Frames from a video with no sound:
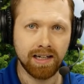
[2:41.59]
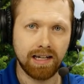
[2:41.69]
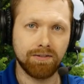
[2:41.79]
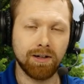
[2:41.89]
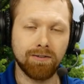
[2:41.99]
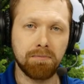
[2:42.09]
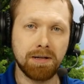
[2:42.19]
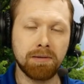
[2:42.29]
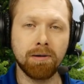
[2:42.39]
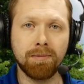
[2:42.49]
if you have a
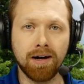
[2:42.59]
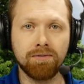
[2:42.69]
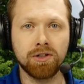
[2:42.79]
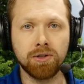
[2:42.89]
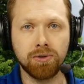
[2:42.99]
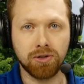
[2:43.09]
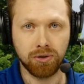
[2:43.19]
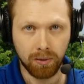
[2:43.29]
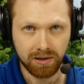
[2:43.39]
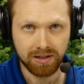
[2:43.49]
minimum of two
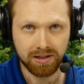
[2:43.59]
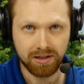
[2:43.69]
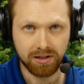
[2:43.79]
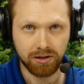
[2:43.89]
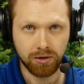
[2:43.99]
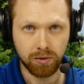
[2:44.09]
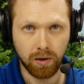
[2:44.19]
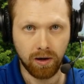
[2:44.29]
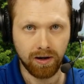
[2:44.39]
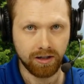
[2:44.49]
sources, you
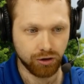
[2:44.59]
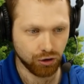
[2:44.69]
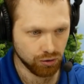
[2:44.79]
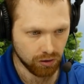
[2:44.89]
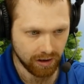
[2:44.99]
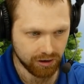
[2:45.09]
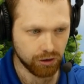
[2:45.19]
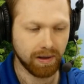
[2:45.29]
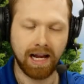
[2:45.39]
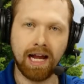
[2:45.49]
are as sure as
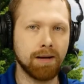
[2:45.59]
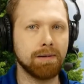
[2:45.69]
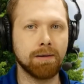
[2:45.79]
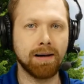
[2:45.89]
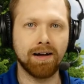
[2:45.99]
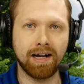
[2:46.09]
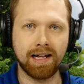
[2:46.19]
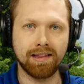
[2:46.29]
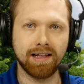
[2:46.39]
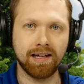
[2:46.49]
you can be about
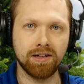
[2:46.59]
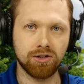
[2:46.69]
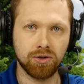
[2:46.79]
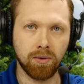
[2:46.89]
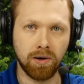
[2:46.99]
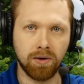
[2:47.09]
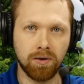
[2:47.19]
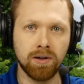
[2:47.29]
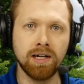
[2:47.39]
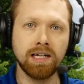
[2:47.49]
anything
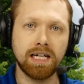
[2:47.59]
historical.